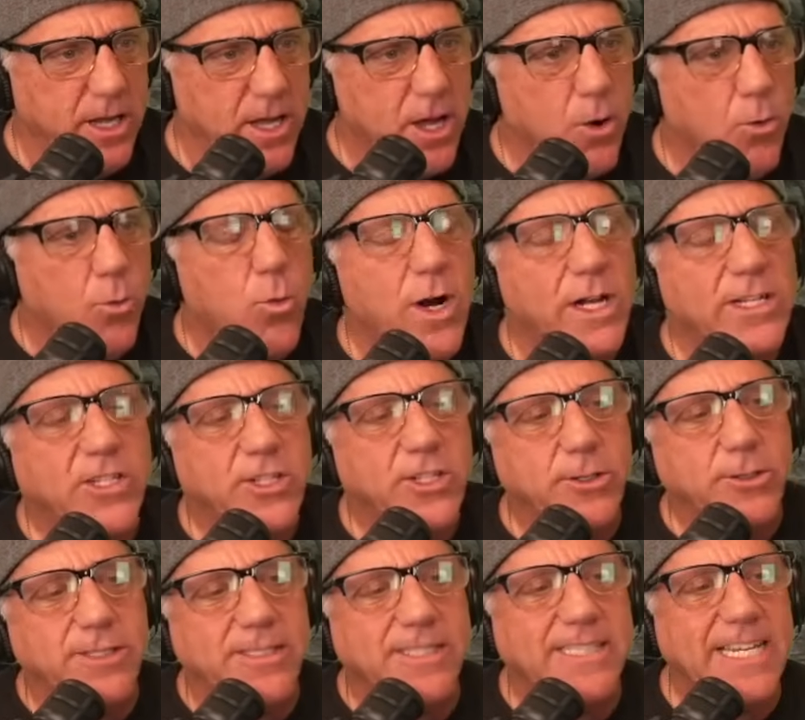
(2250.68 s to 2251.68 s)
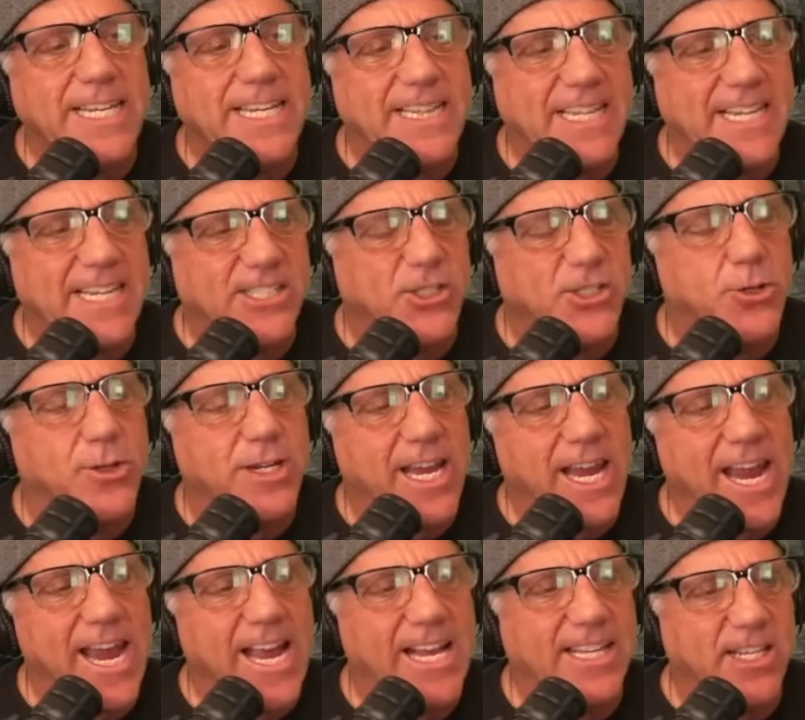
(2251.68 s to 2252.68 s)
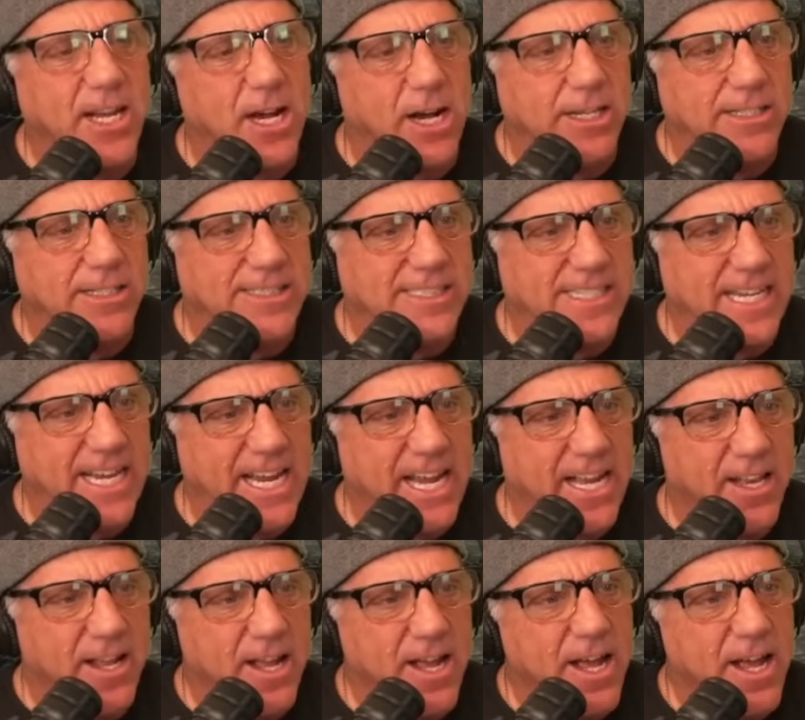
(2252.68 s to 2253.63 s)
Once you see this, you can't unsee it.